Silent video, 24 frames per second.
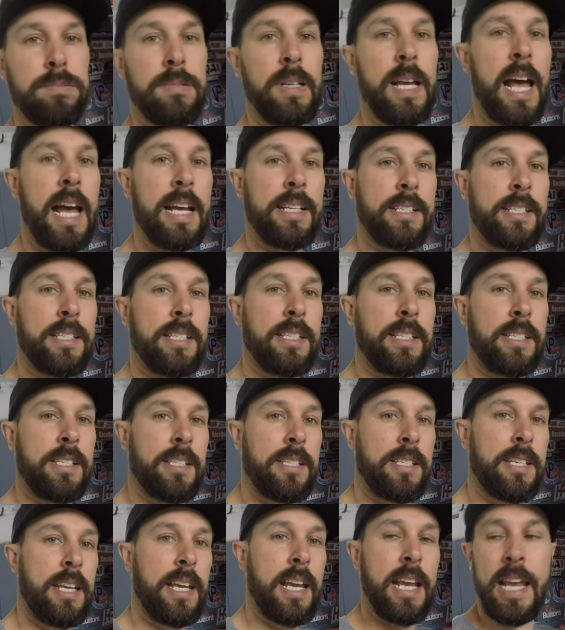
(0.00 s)

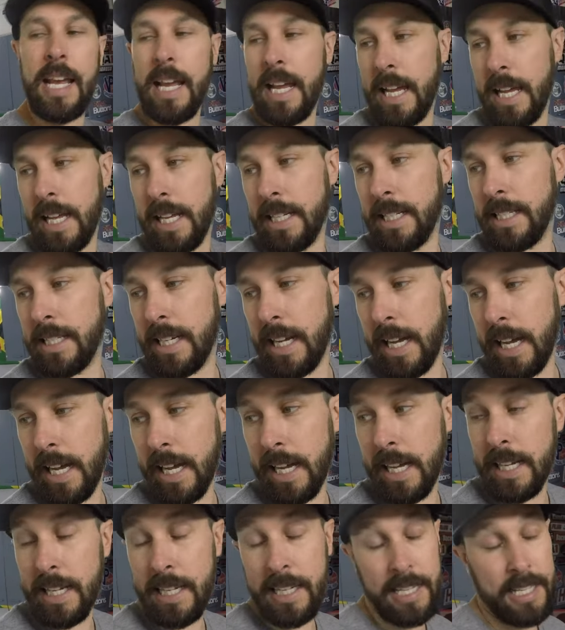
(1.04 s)
Essence, and
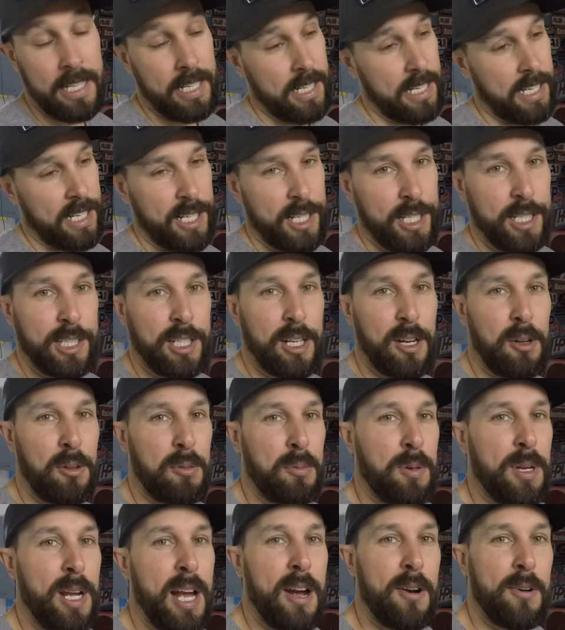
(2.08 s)
uh, another
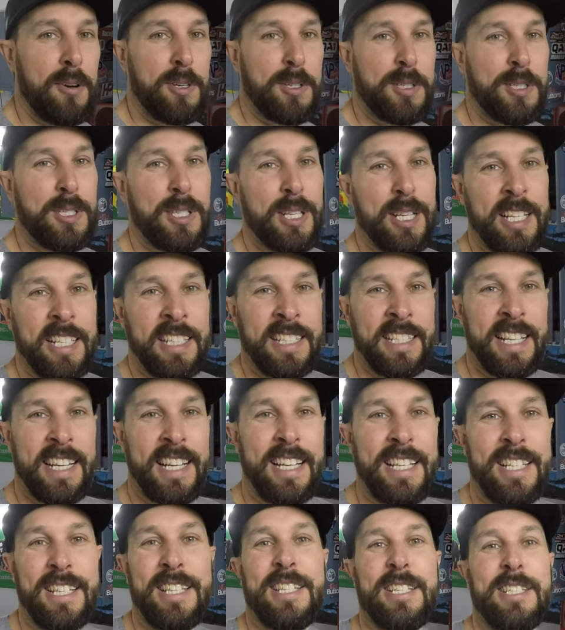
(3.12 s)
three hours, and
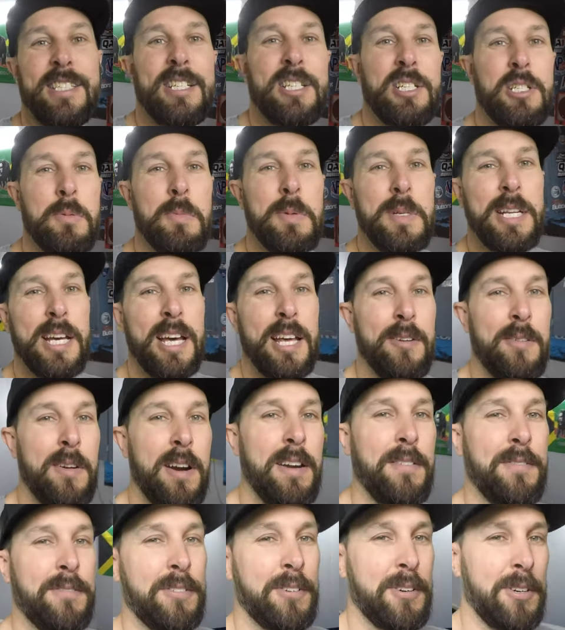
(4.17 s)
uh, this thing should be done, ready
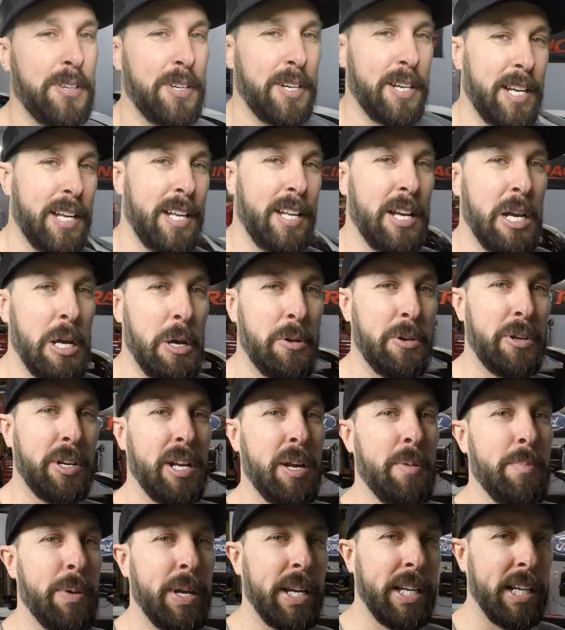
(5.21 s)
for uh, owner to
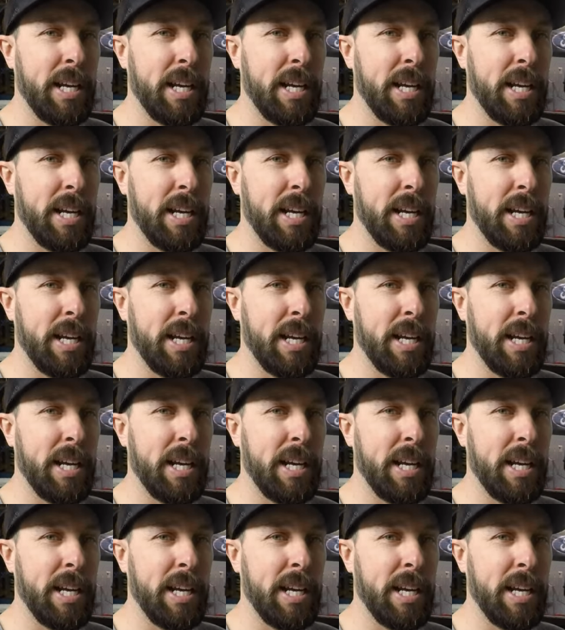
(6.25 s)
come pick it